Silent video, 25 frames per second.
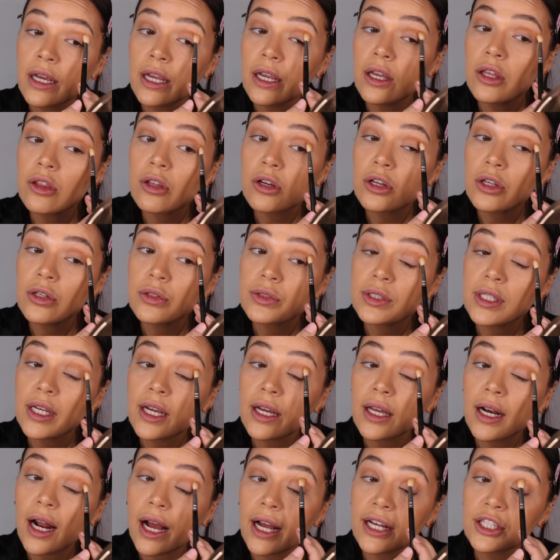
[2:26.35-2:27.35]
either
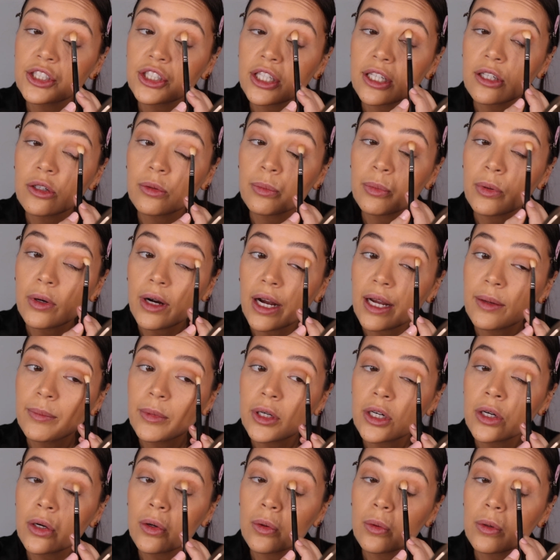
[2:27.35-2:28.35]
using an eyeshadow
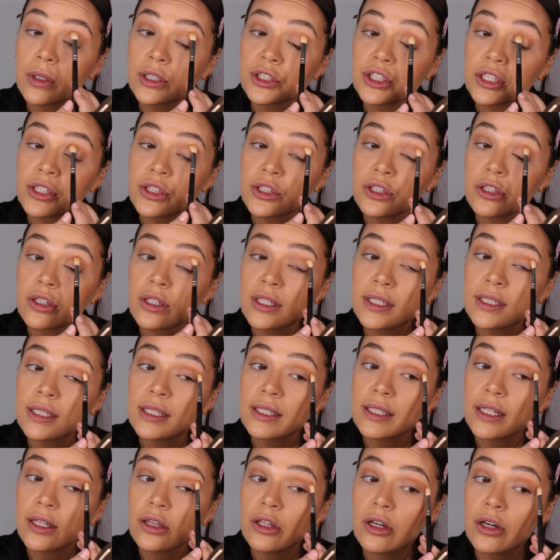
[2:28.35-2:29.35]
primer or just your
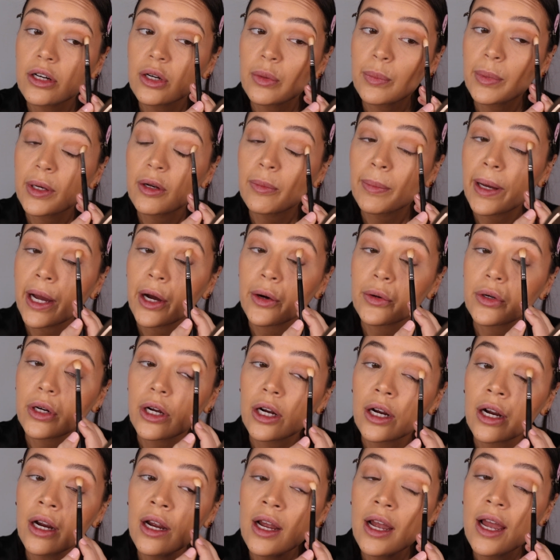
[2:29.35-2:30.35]
concealer and a bit of
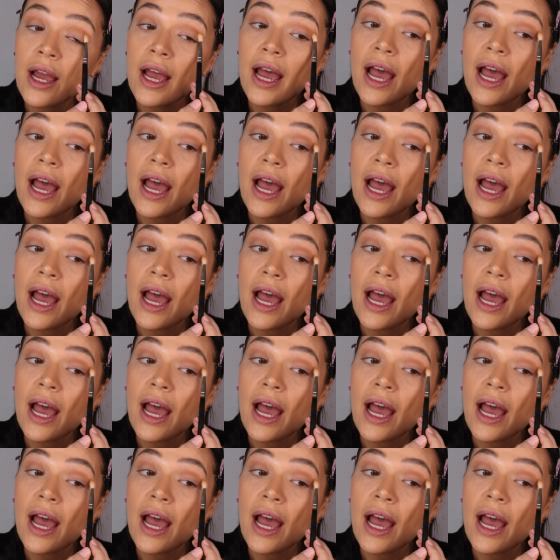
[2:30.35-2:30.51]
powder,